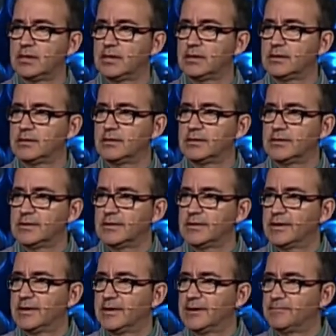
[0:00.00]
And
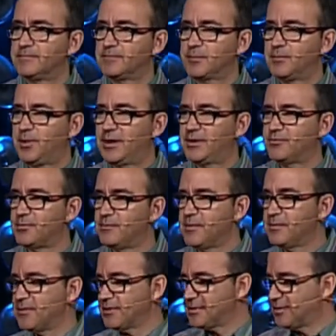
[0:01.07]
um, but
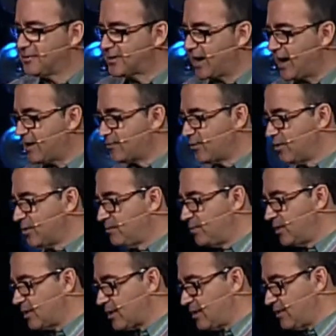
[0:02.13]
remember, you know, God wrote a
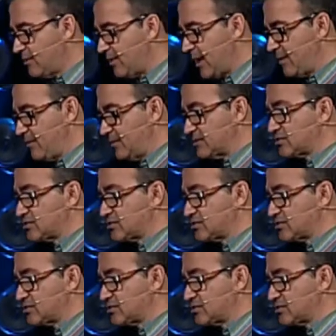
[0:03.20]
book in the Bible.